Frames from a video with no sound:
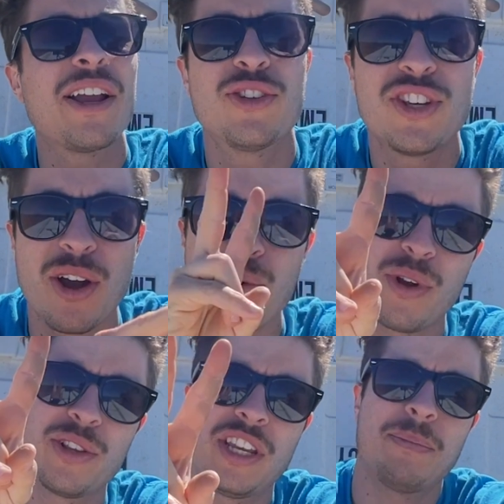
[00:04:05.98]
so
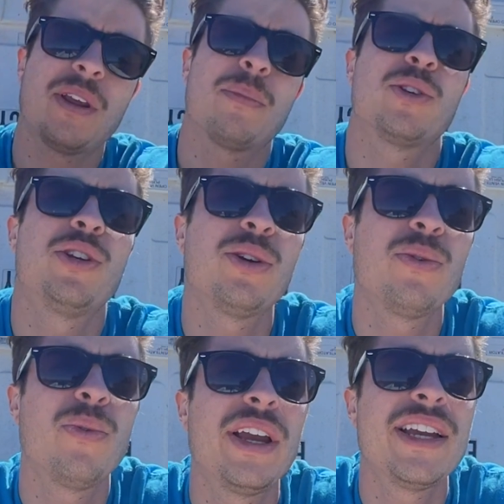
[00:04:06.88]
tip number
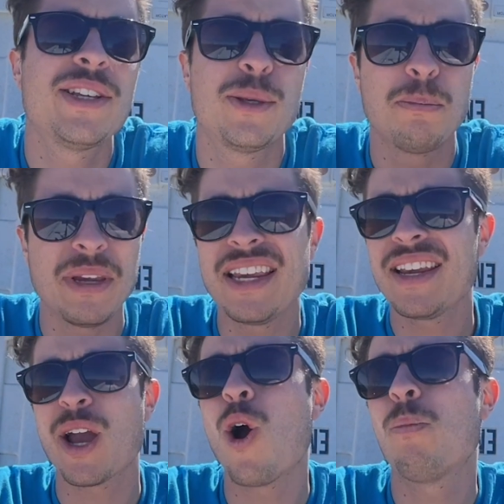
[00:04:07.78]
2 is
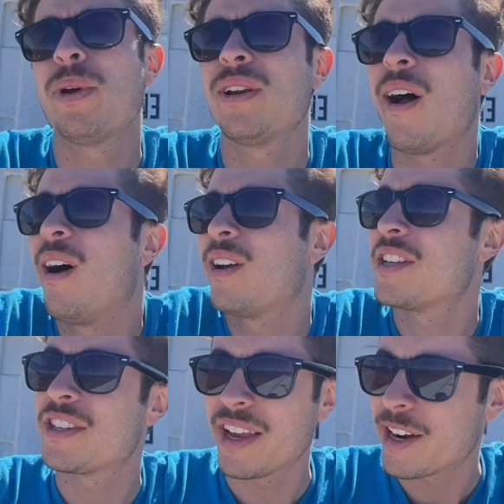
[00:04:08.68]
be open,
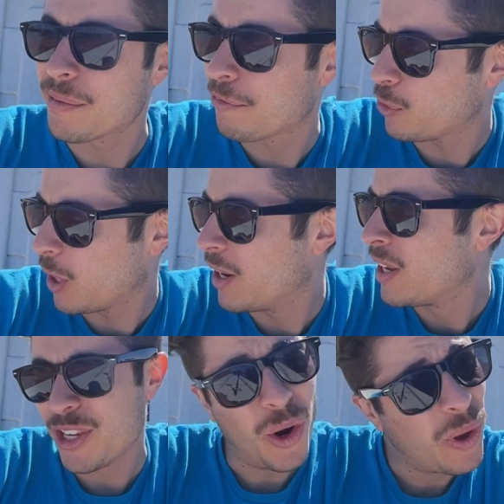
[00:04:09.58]
honest, and upfront.
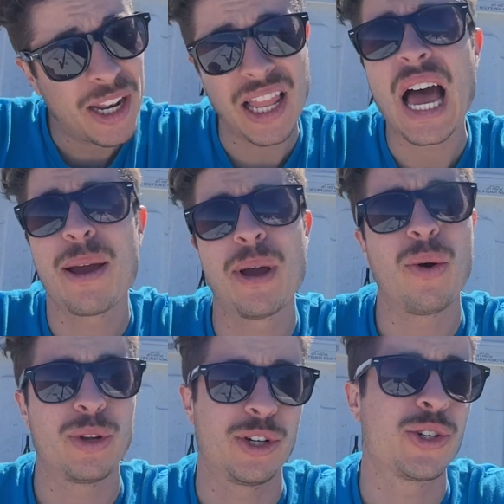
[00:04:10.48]
You don't want to lie about
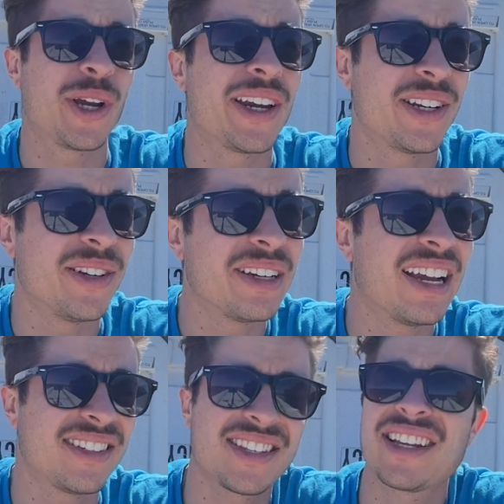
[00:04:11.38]
what you're trying to do,
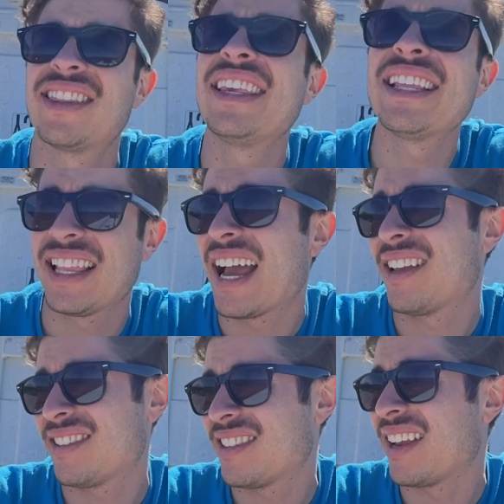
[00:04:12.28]
guys. It's like the
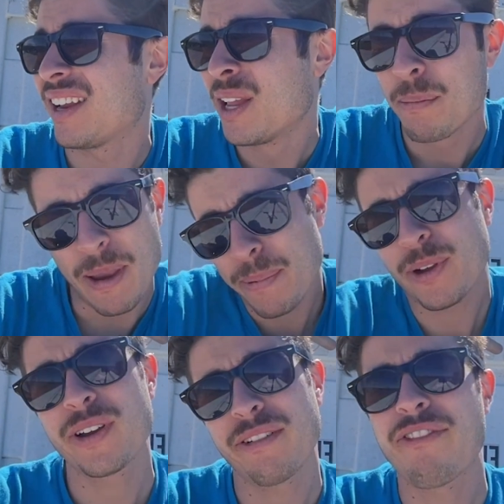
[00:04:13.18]
last thing. People are
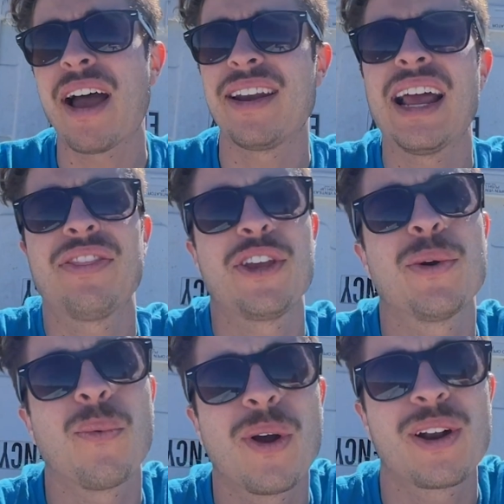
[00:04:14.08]
gonna find out that you're
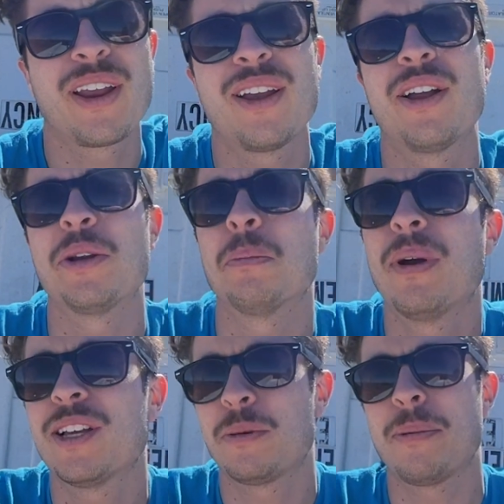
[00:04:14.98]
working on your
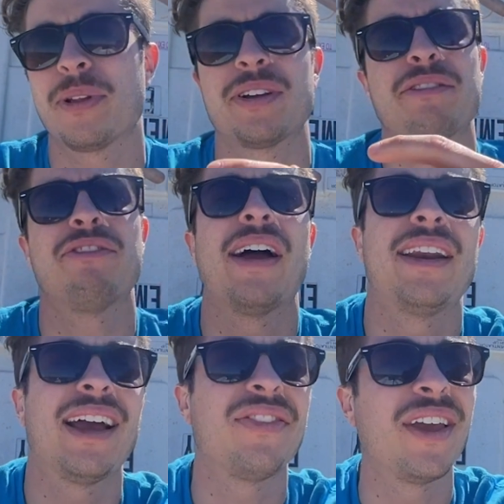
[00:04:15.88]
bus. People are gonna find
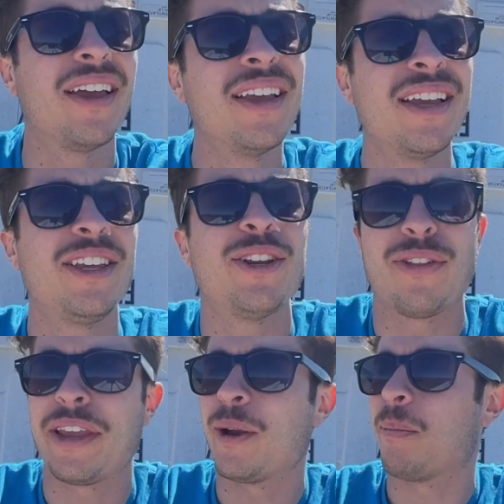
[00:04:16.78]
out that, you know,
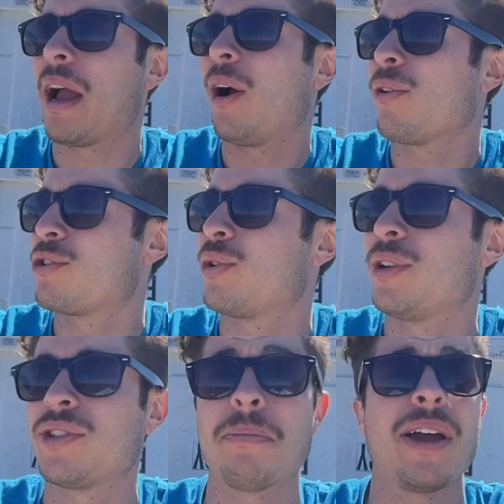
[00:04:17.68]
they hear power
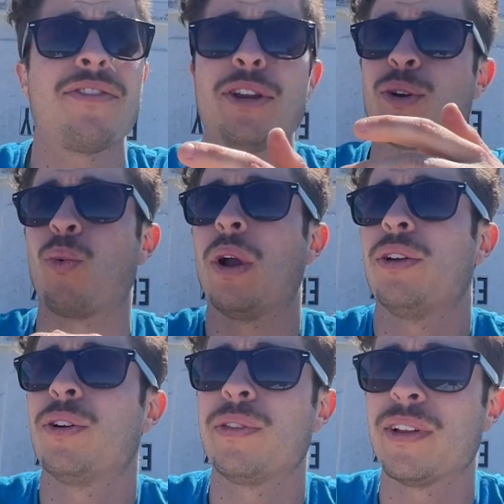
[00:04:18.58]
drills, they might even hear a
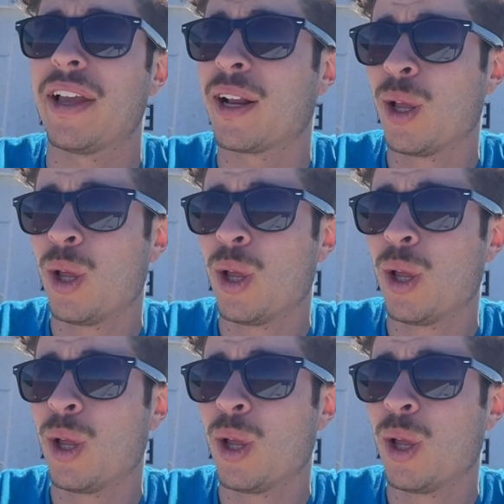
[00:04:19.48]
welder, and they're like,